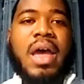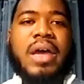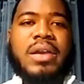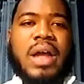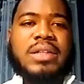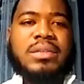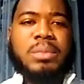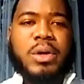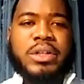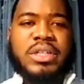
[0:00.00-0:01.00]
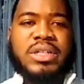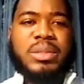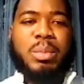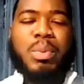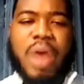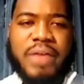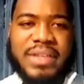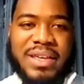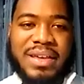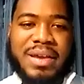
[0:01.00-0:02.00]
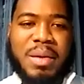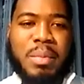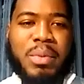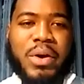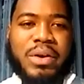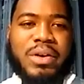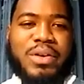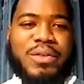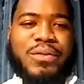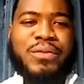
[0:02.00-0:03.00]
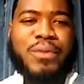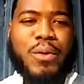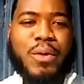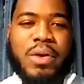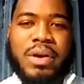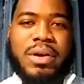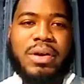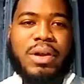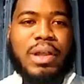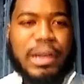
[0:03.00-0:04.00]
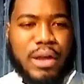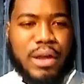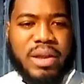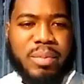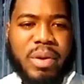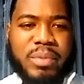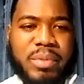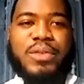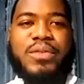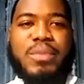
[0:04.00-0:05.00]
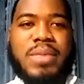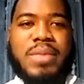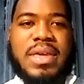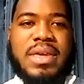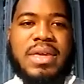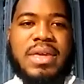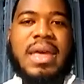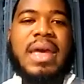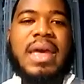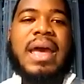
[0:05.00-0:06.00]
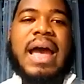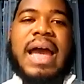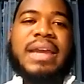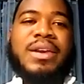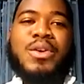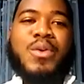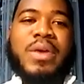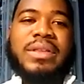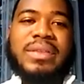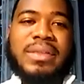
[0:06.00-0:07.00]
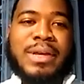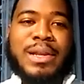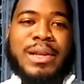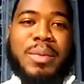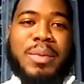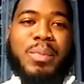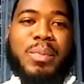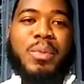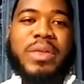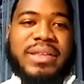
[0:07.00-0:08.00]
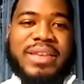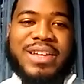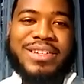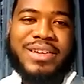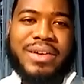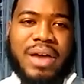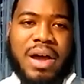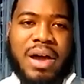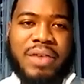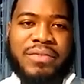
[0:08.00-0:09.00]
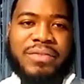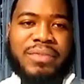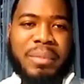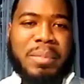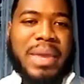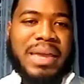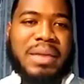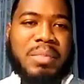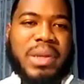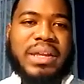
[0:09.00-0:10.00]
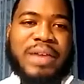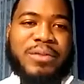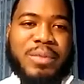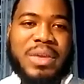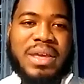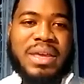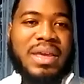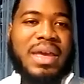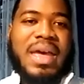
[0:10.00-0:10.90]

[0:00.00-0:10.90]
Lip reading: not so much profiting, but for learning purposes. So for me, I didn't go into the club with the intention of making money. Like, for me,